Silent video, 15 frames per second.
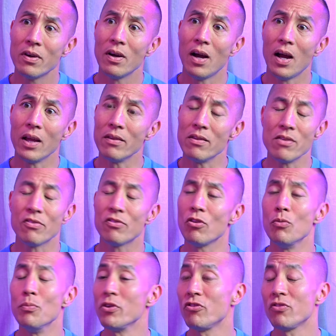There's so
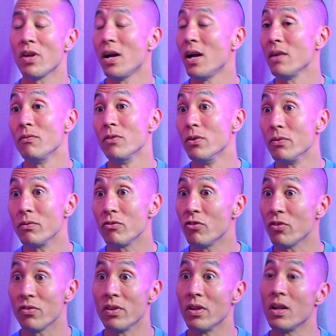much that I've learned
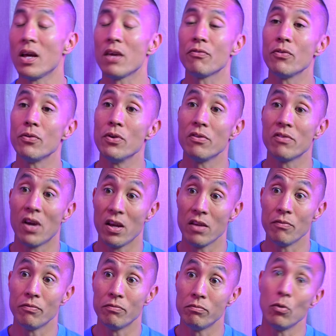just in the last few years.
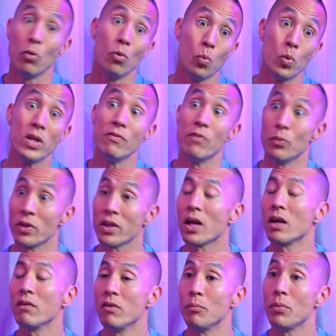We've owned a
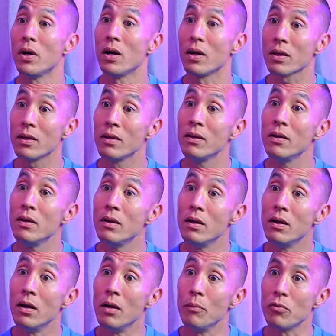caravan park.
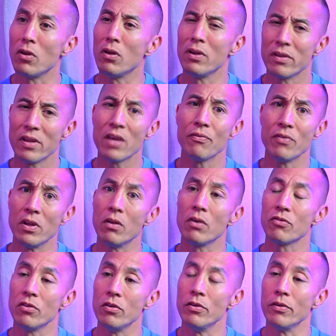There's definitely a lot
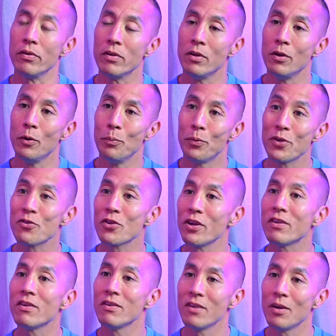to learn, but it's good.